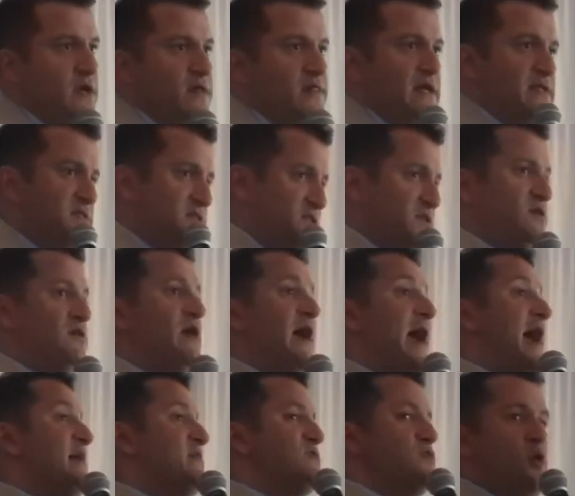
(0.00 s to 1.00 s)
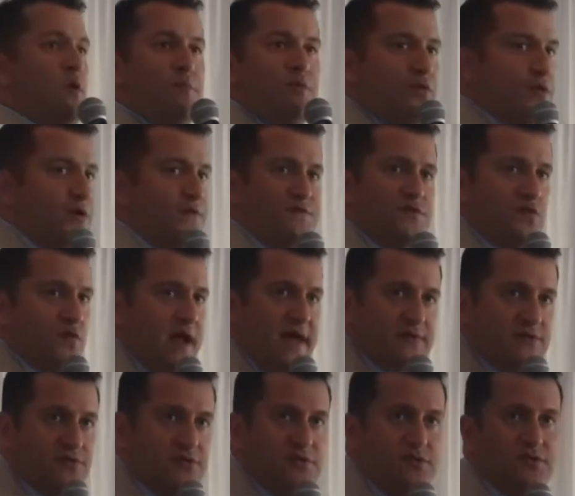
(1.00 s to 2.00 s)
that still has no board of
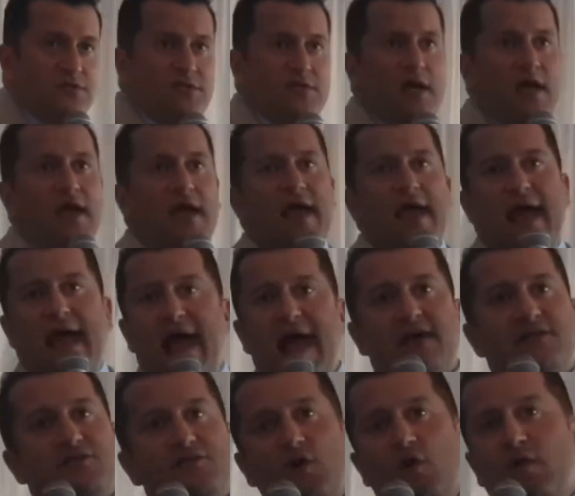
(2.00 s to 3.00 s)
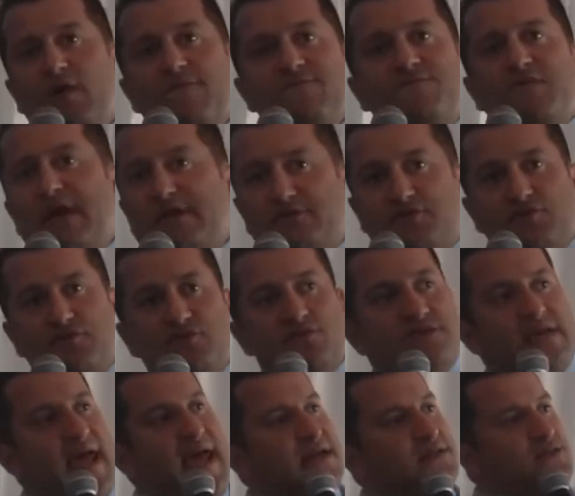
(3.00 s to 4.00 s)
directors, has no
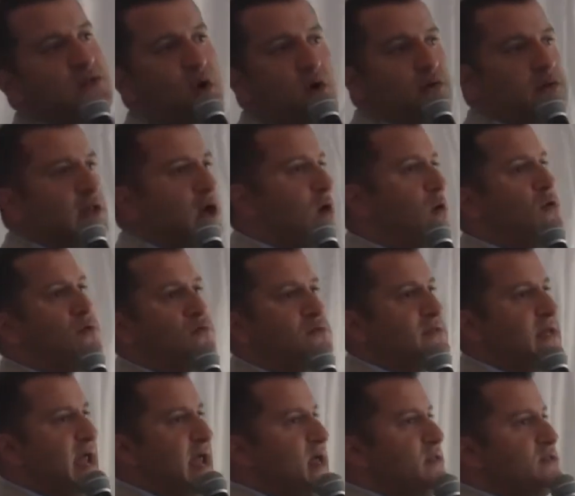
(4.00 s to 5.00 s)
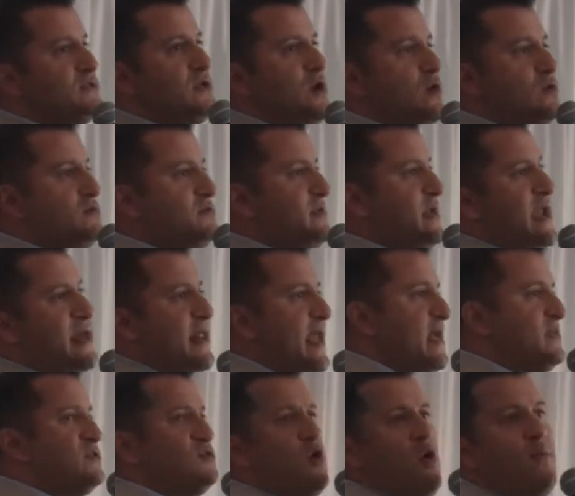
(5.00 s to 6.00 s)
investors, has no loans, has no debt,
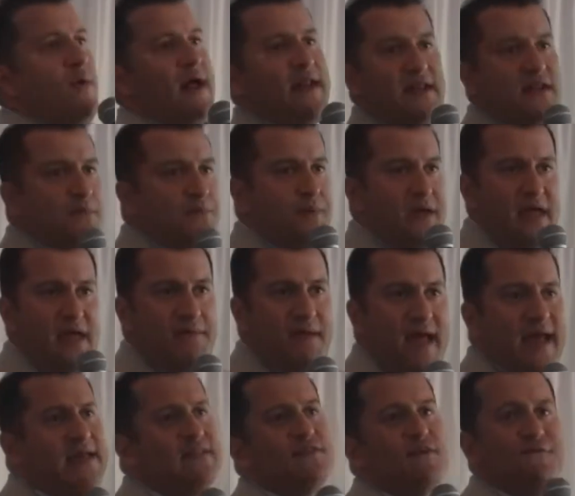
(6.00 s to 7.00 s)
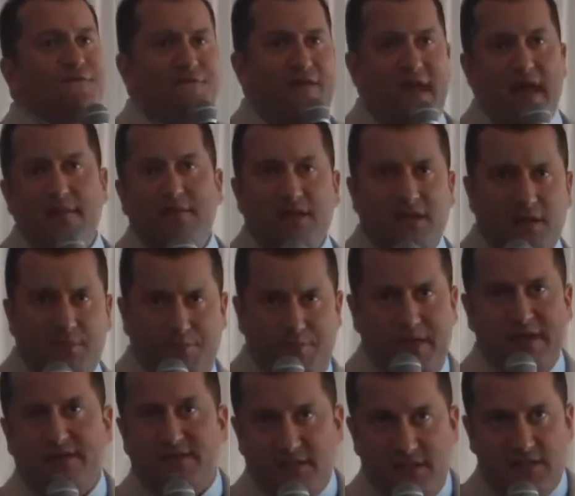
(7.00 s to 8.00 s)
has nobody to pay that. It's a family
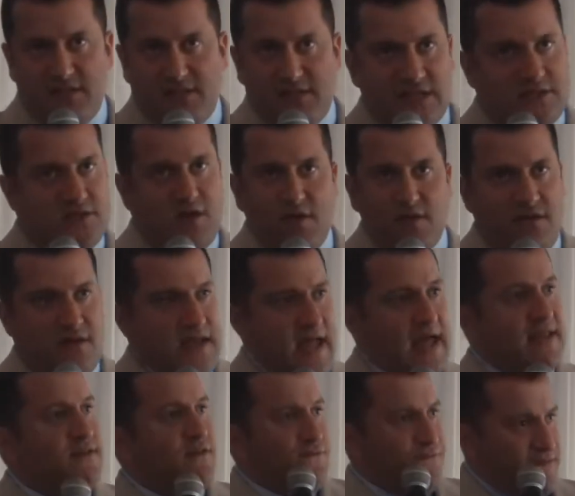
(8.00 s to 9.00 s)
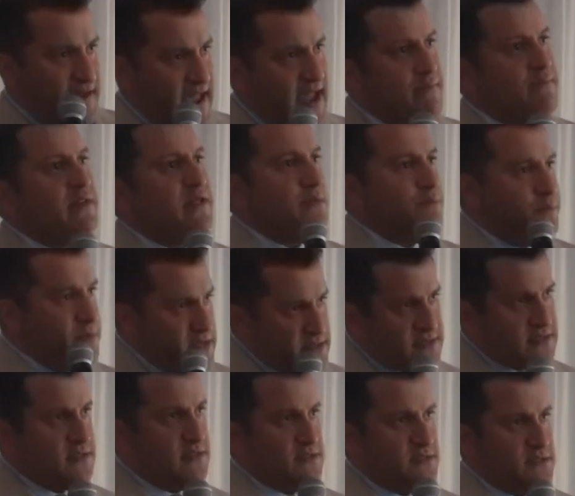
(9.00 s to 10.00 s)
business. That's all you got, is a family
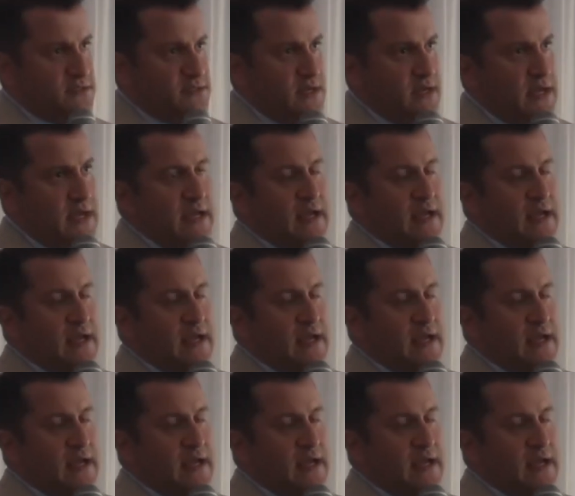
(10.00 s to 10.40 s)
business.